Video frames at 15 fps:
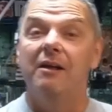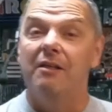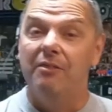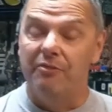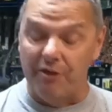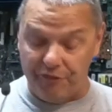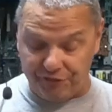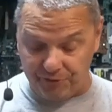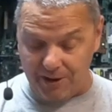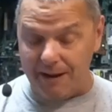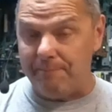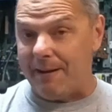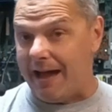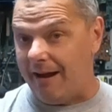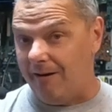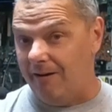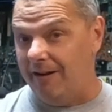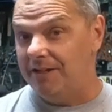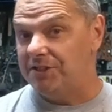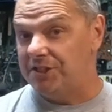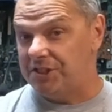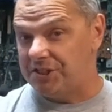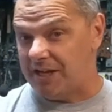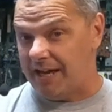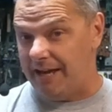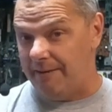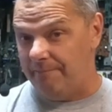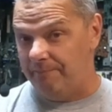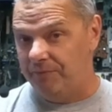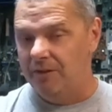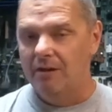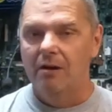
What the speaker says: the thread pattern is the same,